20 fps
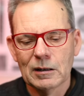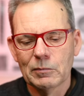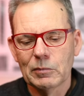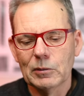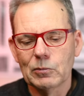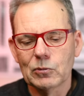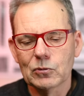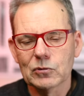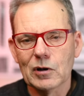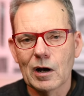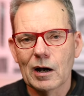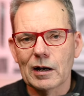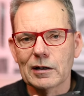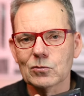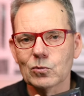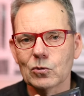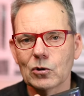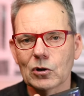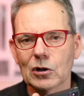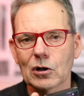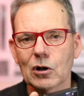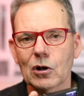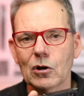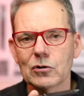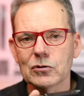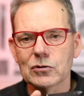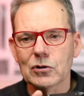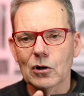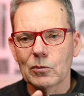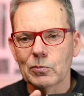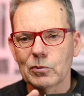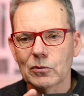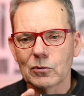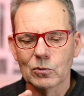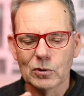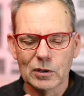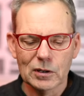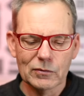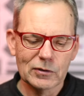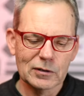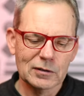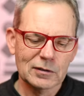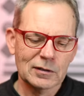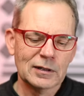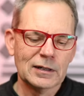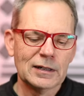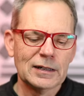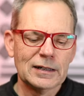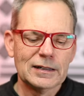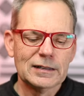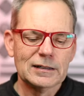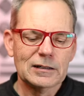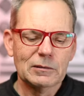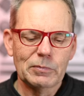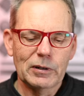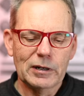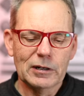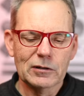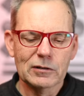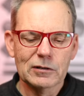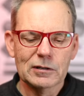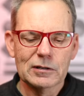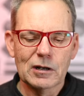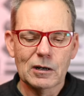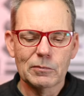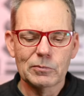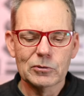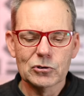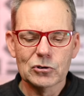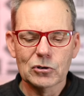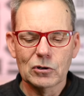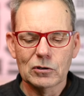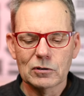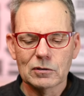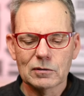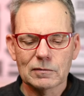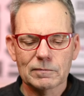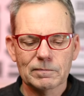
people's eyes weren't closed open or whatever, depending on the type of shot.